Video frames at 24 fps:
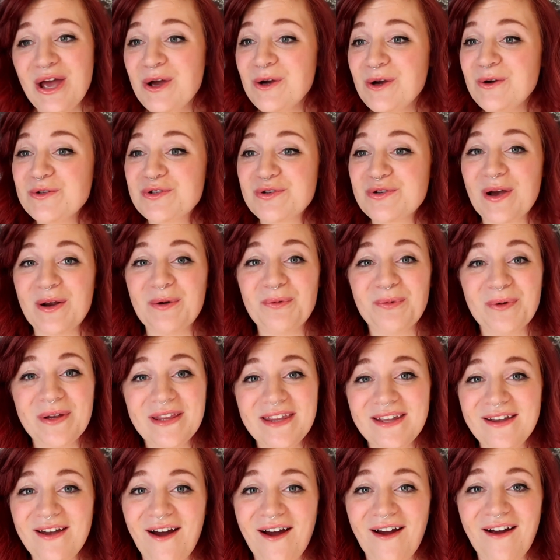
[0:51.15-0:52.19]
who tried
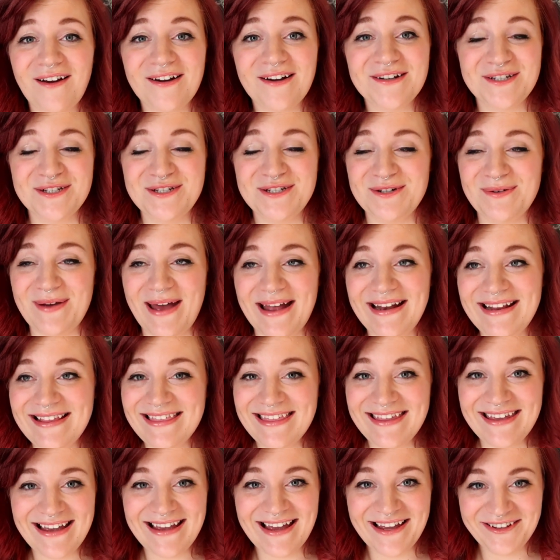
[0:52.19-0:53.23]
really hard to do
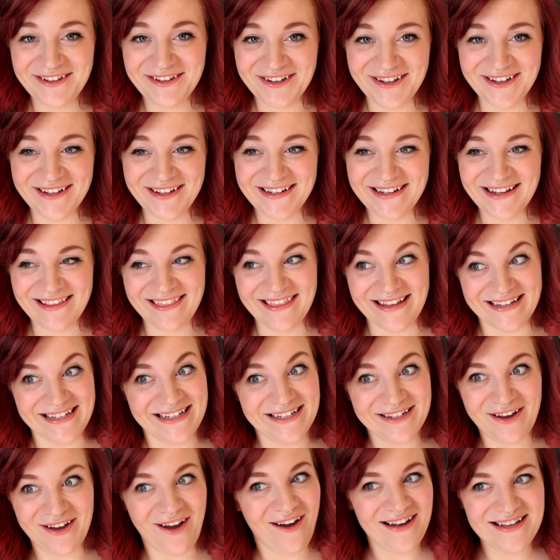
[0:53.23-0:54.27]
anything I could that
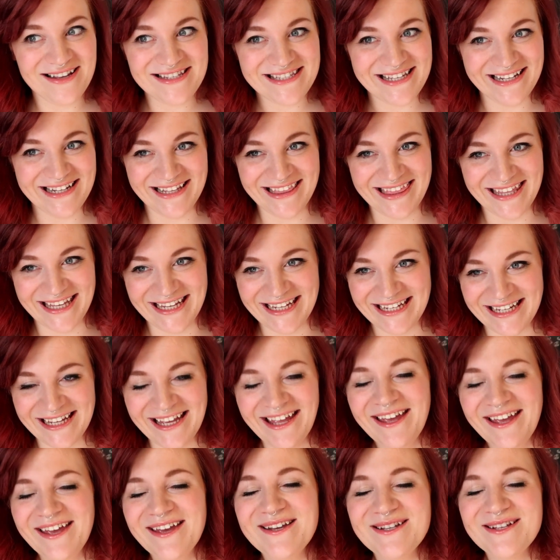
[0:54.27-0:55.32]
didn't cost anything
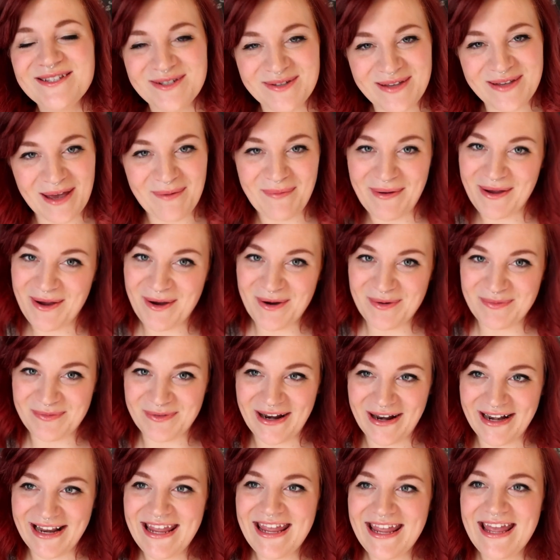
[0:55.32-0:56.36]
to get my home
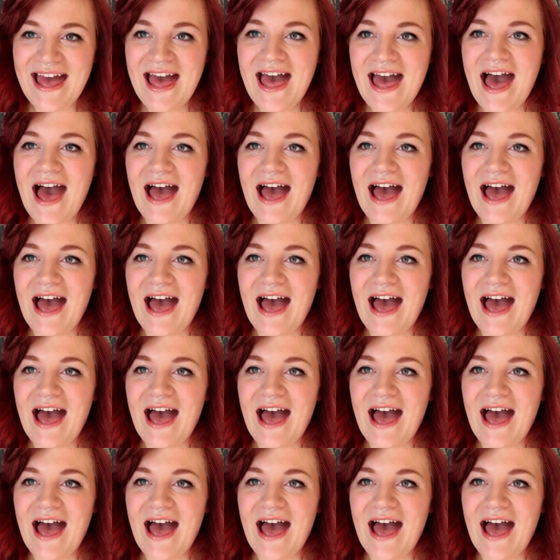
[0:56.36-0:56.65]
ready.